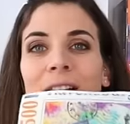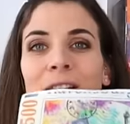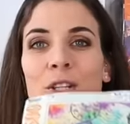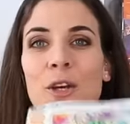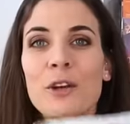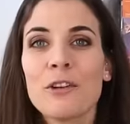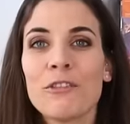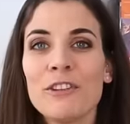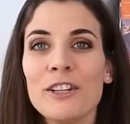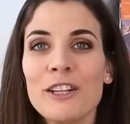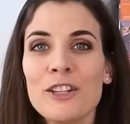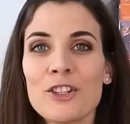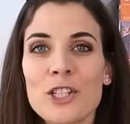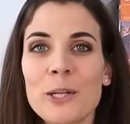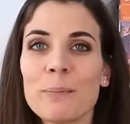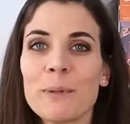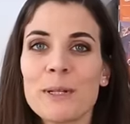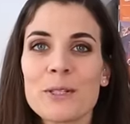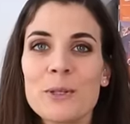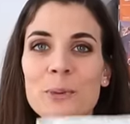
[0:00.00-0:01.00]
So I finished the
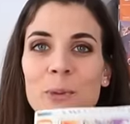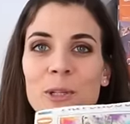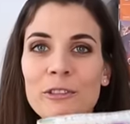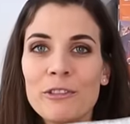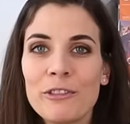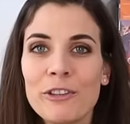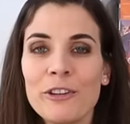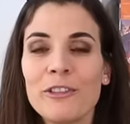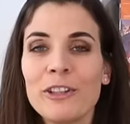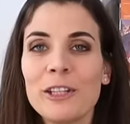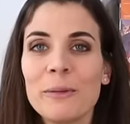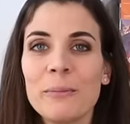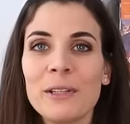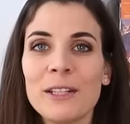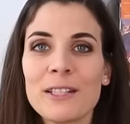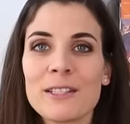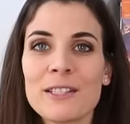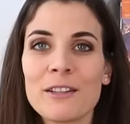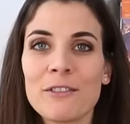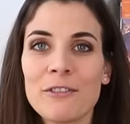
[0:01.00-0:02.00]
puzzle in 50
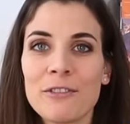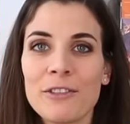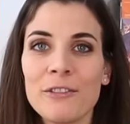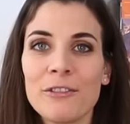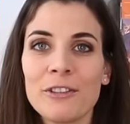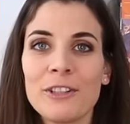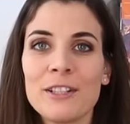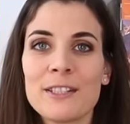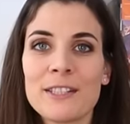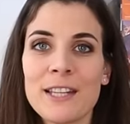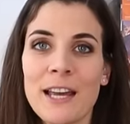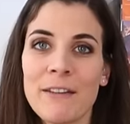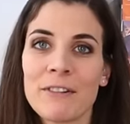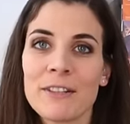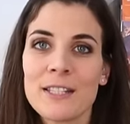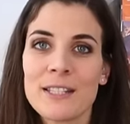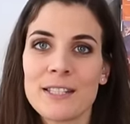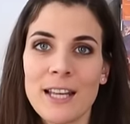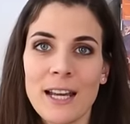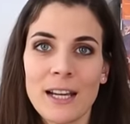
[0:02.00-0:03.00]
minutes and
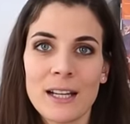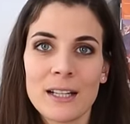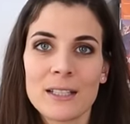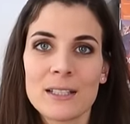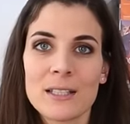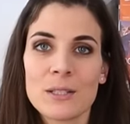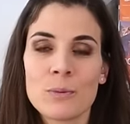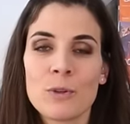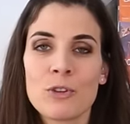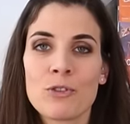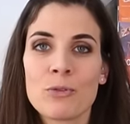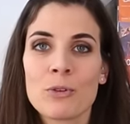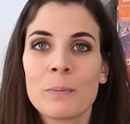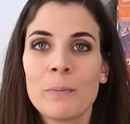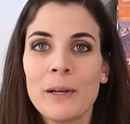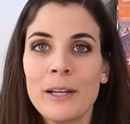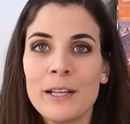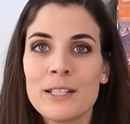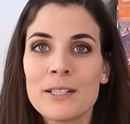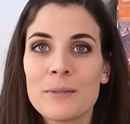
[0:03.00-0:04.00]
57 seconds, which would
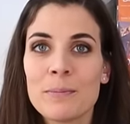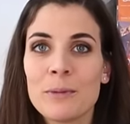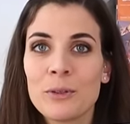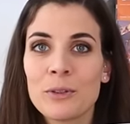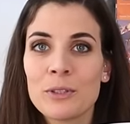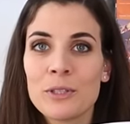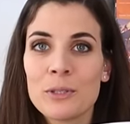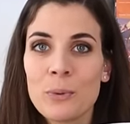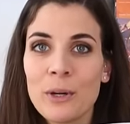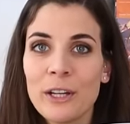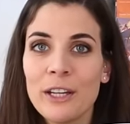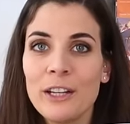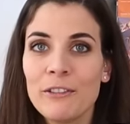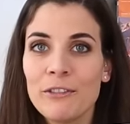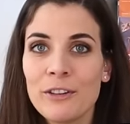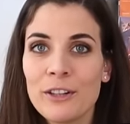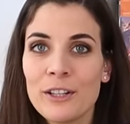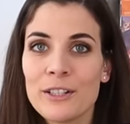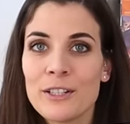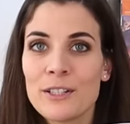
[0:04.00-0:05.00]
place me on
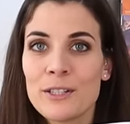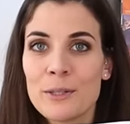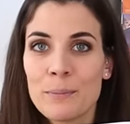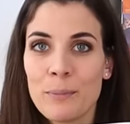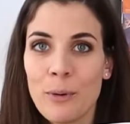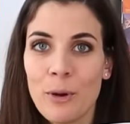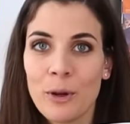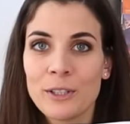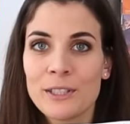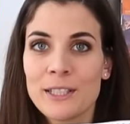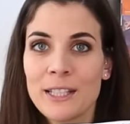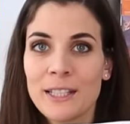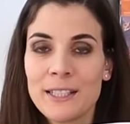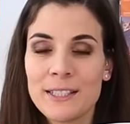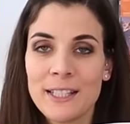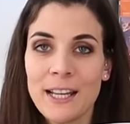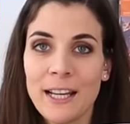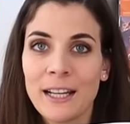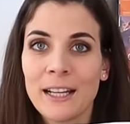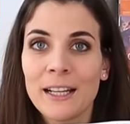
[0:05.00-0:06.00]
21st spot
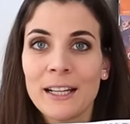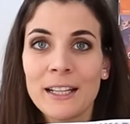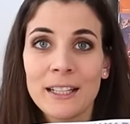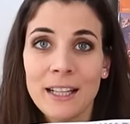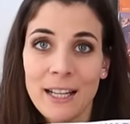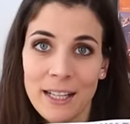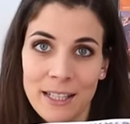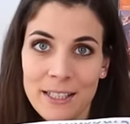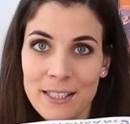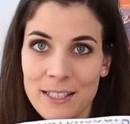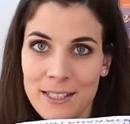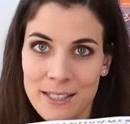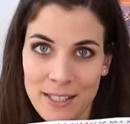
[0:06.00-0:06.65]
exactly like